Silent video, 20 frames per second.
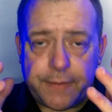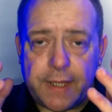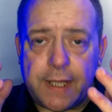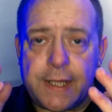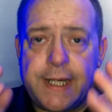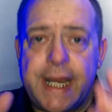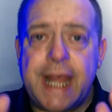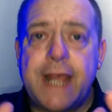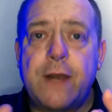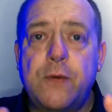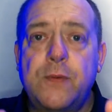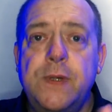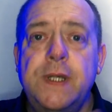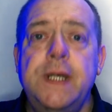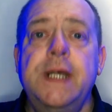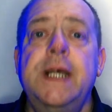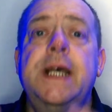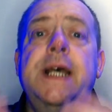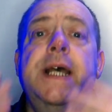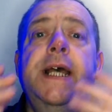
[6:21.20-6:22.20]
Now,
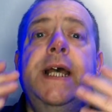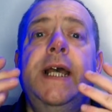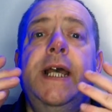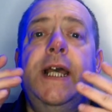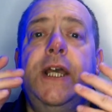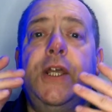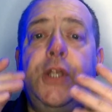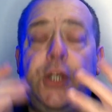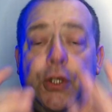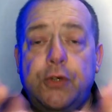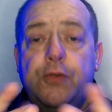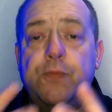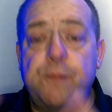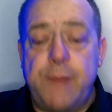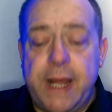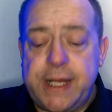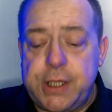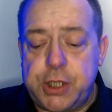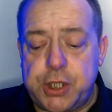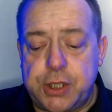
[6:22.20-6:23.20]
you
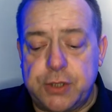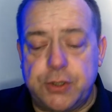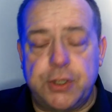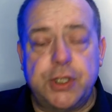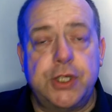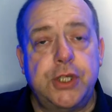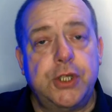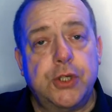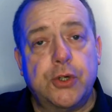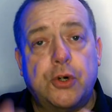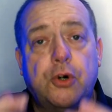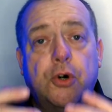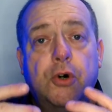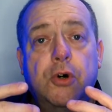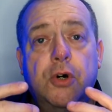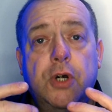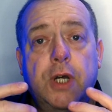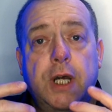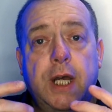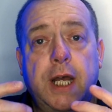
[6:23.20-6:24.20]
mentioned that
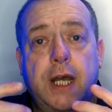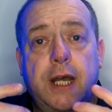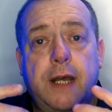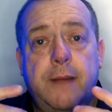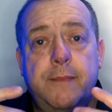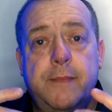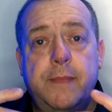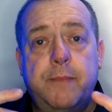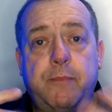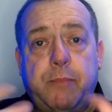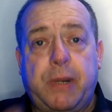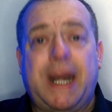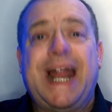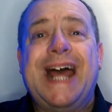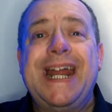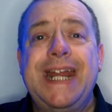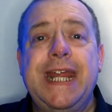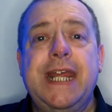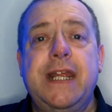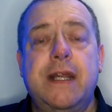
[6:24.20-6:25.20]
you're um,
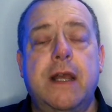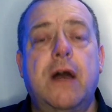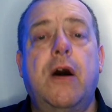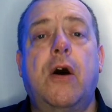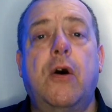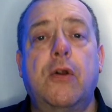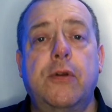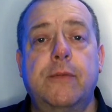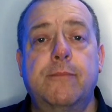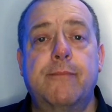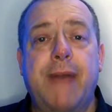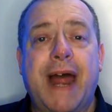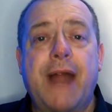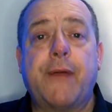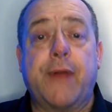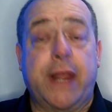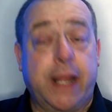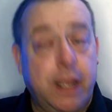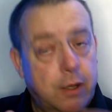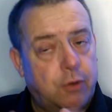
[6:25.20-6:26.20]
planning on
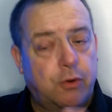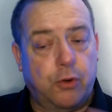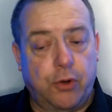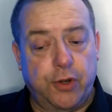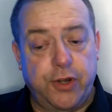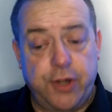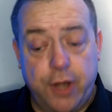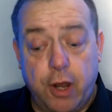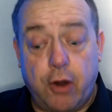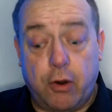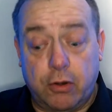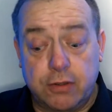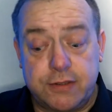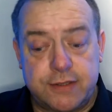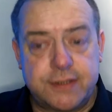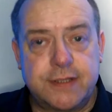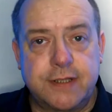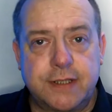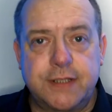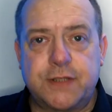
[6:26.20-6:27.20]
marrying or
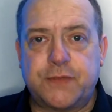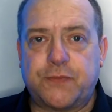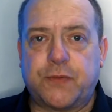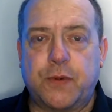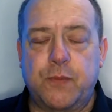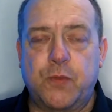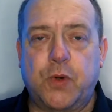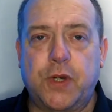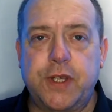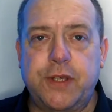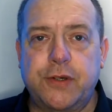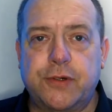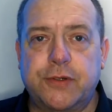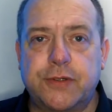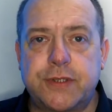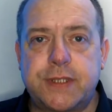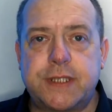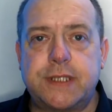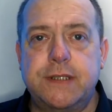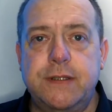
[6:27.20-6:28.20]
not, as from what
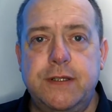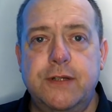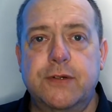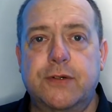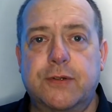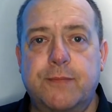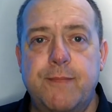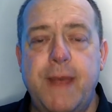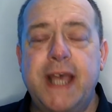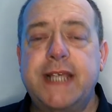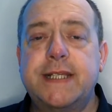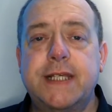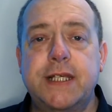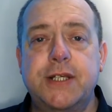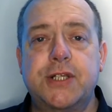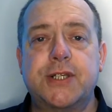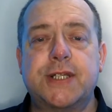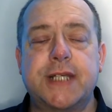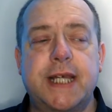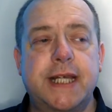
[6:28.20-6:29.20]
you're your
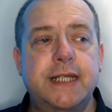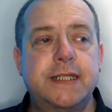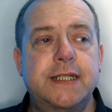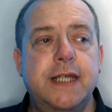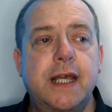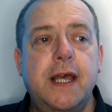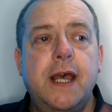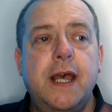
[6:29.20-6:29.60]
message says,